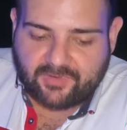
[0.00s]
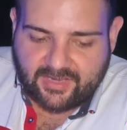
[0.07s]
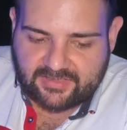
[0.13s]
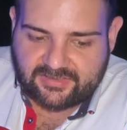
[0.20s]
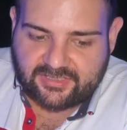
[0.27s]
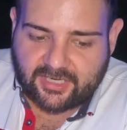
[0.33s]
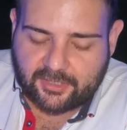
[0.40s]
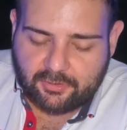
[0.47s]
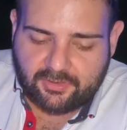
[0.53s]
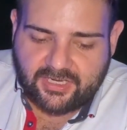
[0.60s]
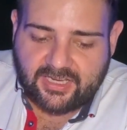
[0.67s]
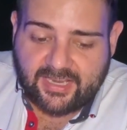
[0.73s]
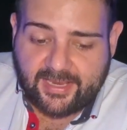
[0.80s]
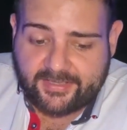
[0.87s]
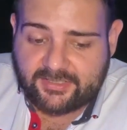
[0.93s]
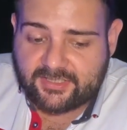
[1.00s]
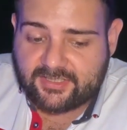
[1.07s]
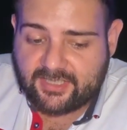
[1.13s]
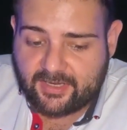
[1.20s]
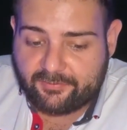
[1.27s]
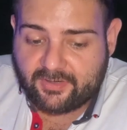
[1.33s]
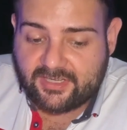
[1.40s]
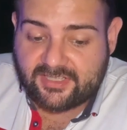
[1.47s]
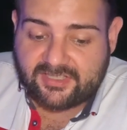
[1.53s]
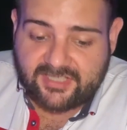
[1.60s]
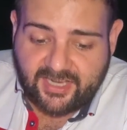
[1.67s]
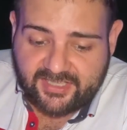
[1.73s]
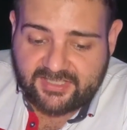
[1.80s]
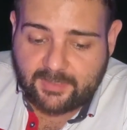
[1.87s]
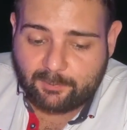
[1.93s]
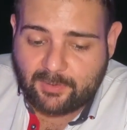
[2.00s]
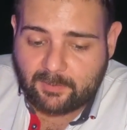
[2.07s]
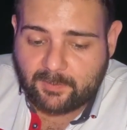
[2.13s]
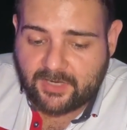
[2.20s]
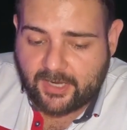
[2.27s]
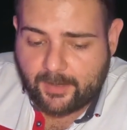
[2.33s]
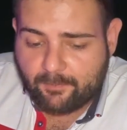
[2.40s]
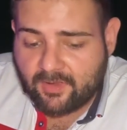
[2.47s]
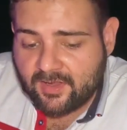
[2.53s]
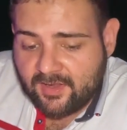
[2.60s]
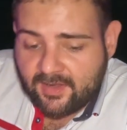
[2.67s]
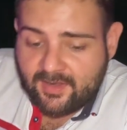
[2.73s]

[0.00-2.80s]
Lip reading: and cyanuric acid level is 60 ppm,